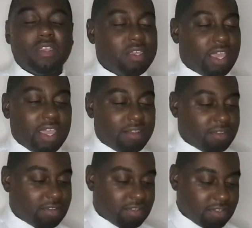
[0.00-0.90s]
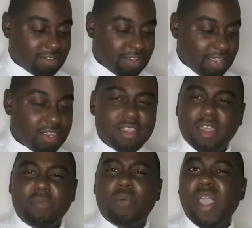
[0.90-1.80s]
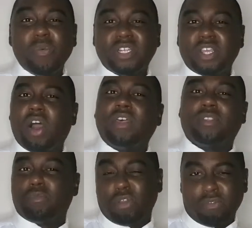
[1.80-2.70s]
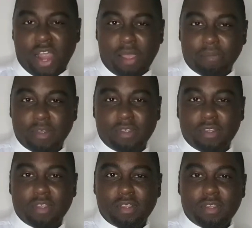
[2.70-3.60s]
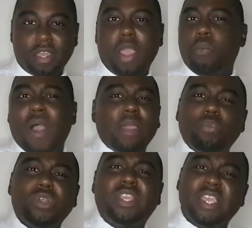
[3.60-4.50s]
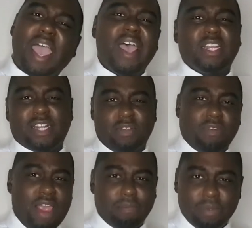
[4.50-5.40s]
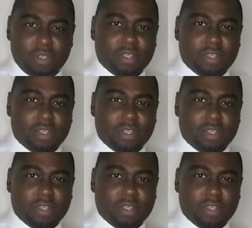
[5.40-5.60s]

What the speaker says: Yeah. But why would she ask him to rap? And why would he actually rap?